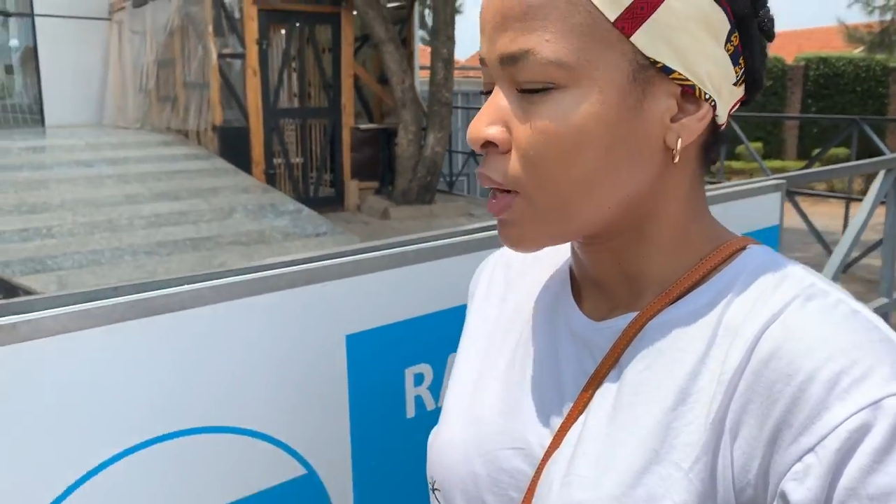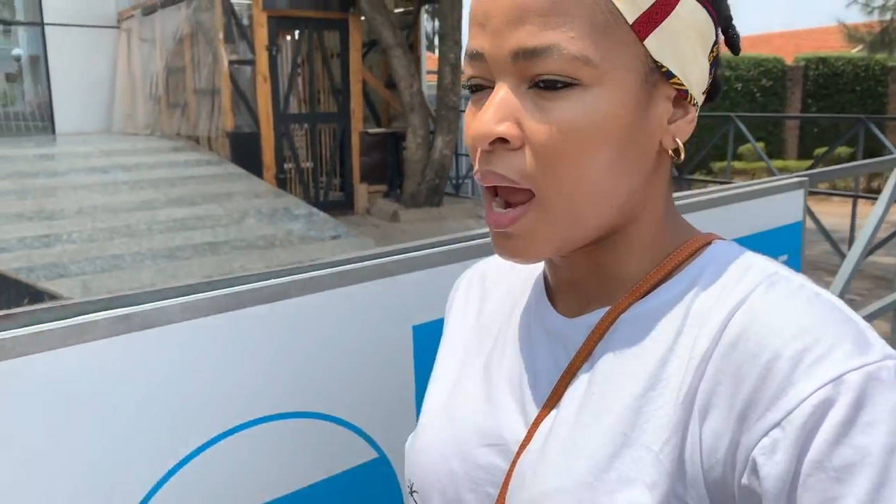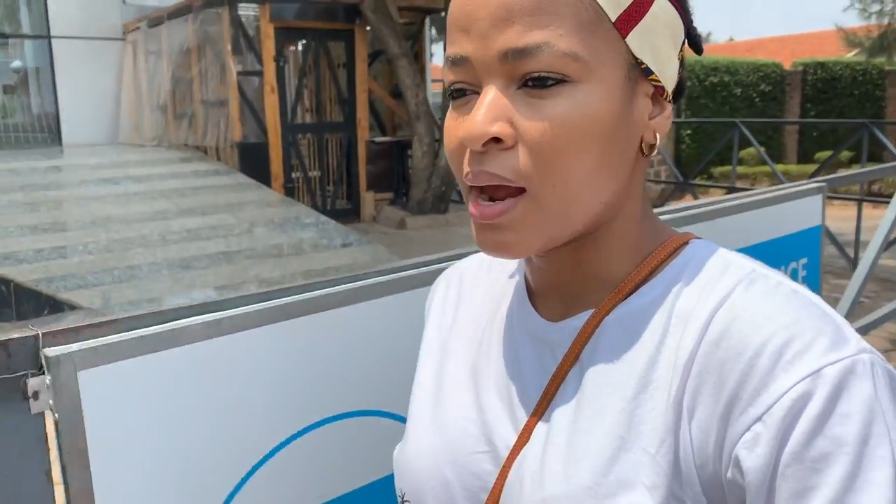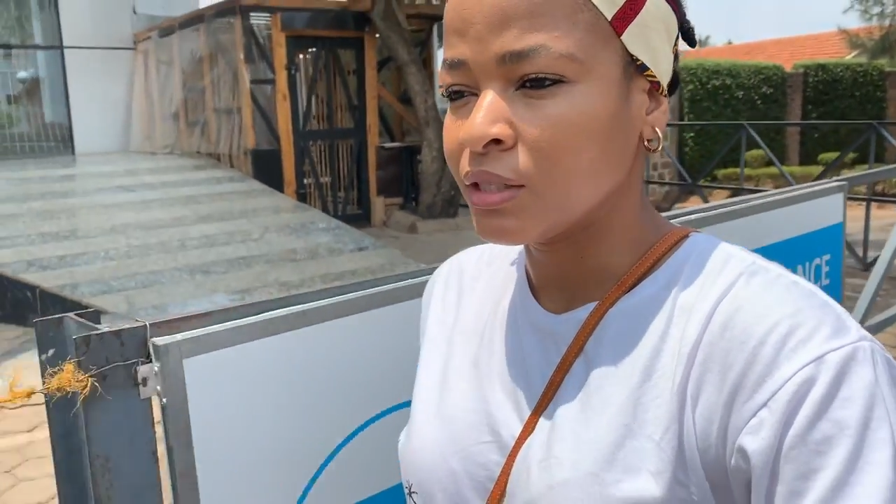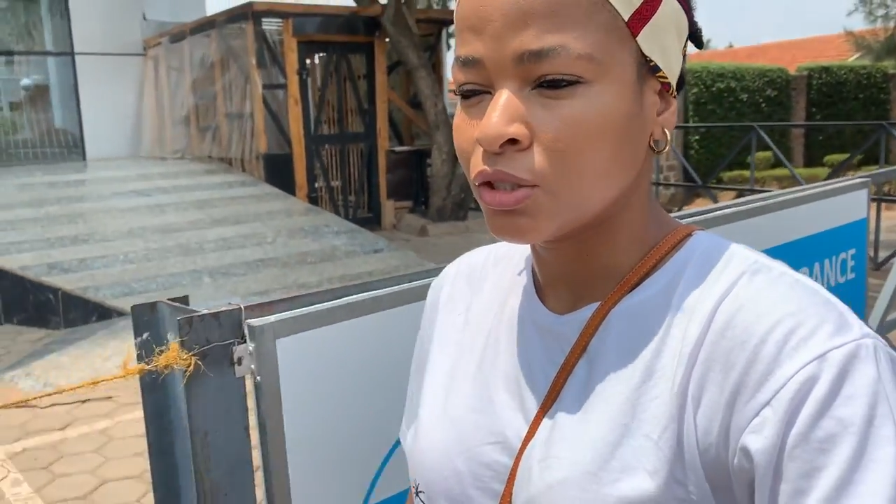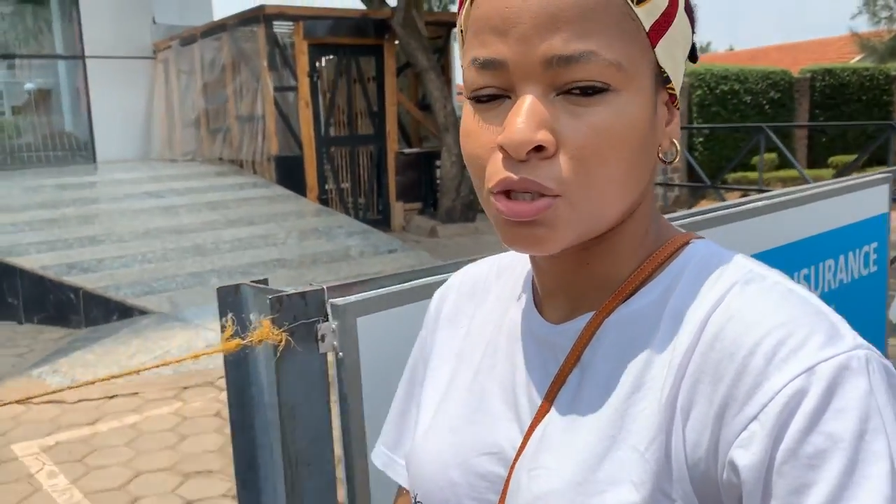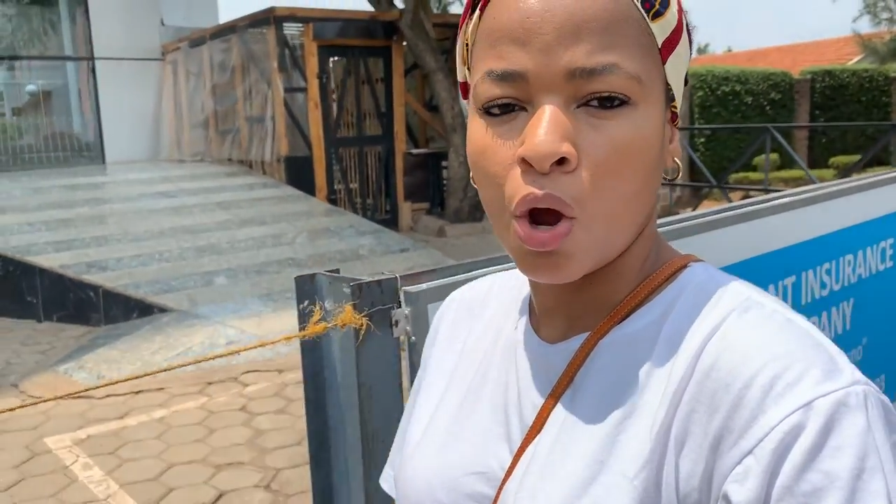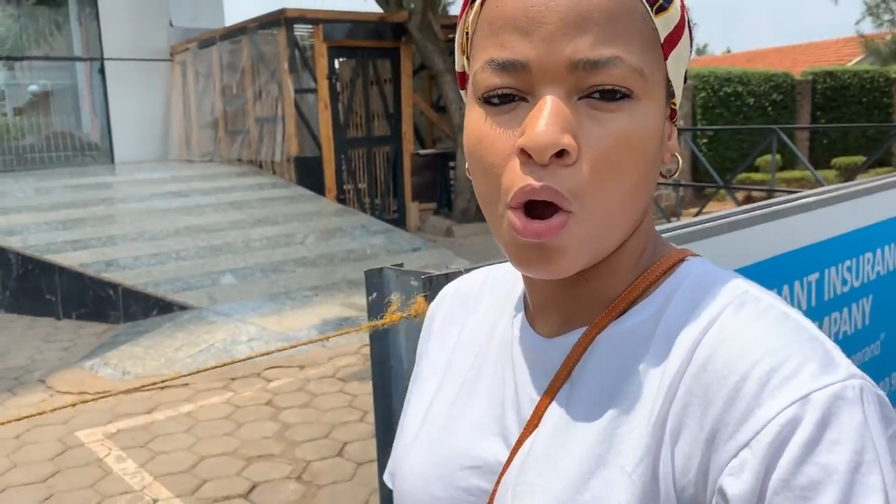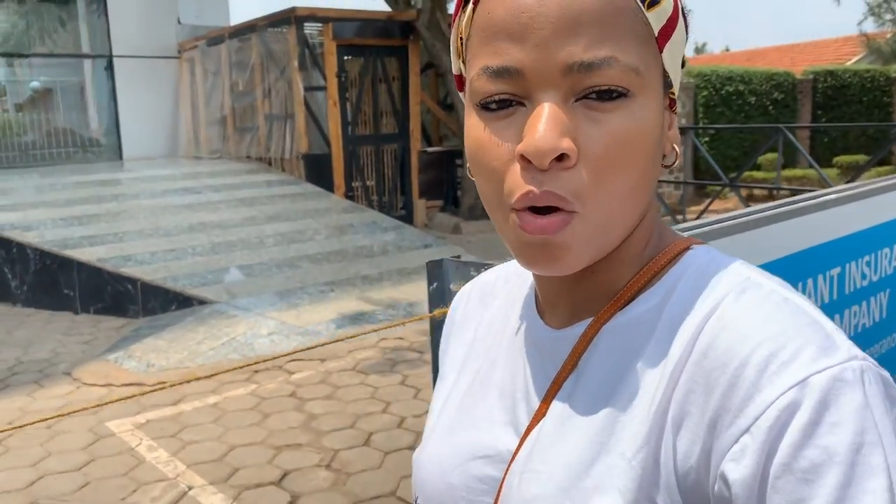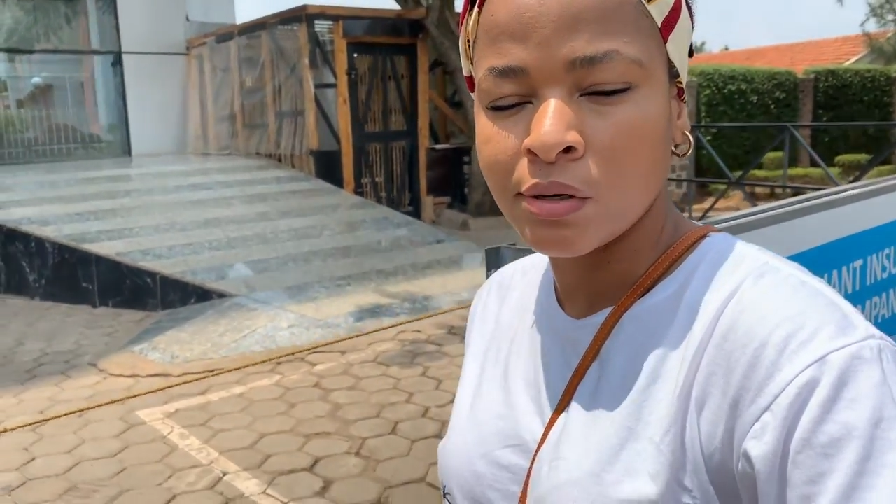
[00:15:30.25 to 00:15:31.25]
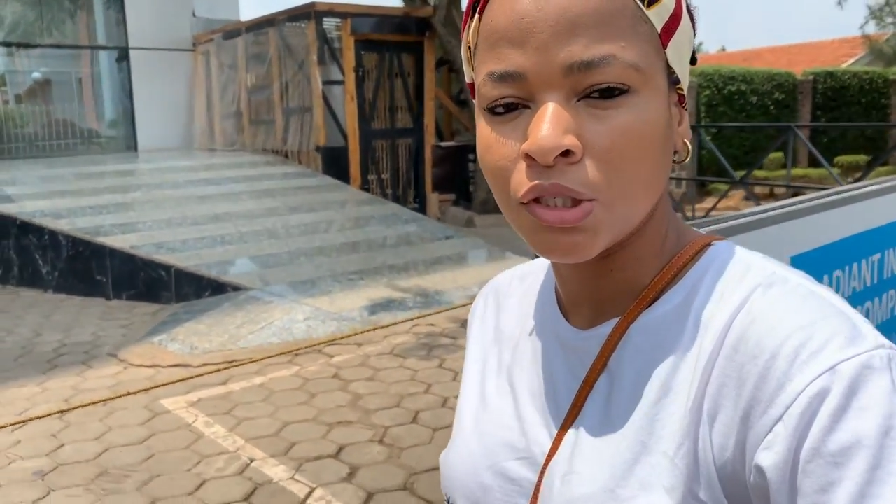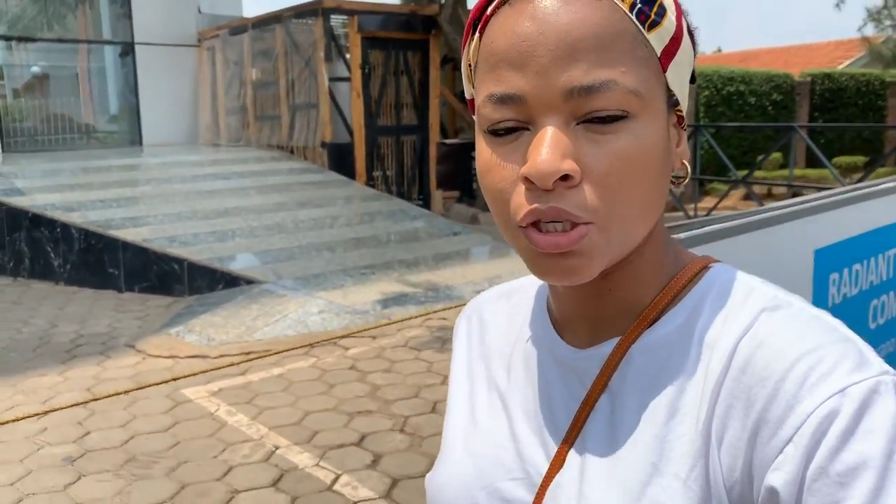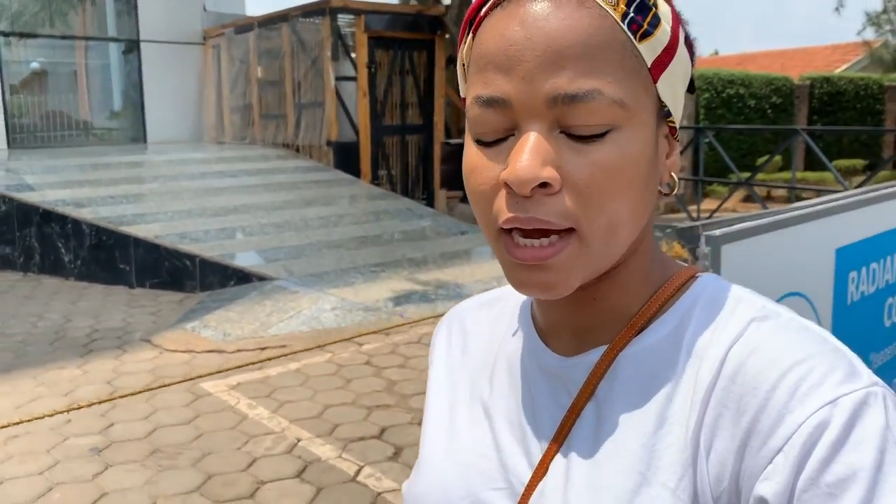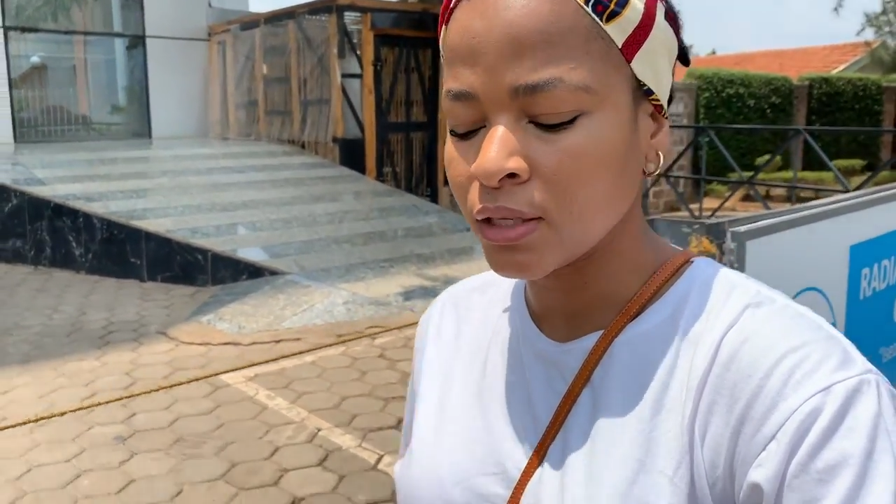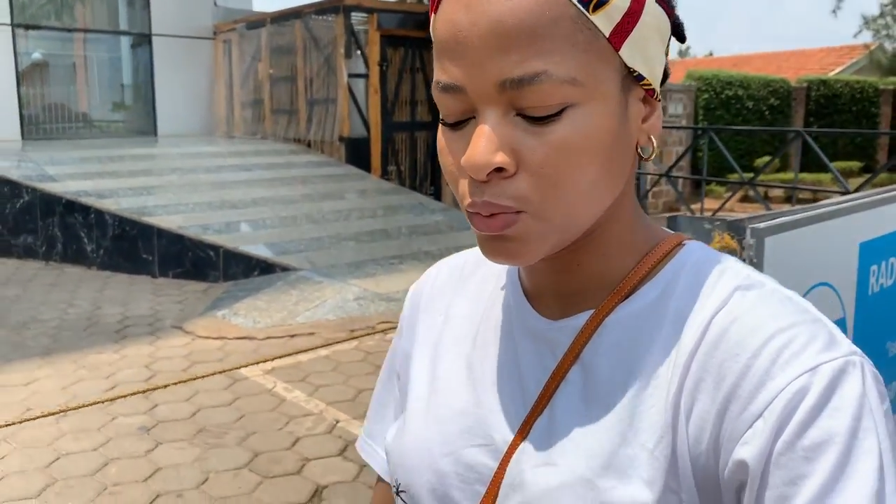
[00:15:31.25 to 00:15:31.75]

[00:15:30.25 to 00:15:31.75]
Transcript: And so you guys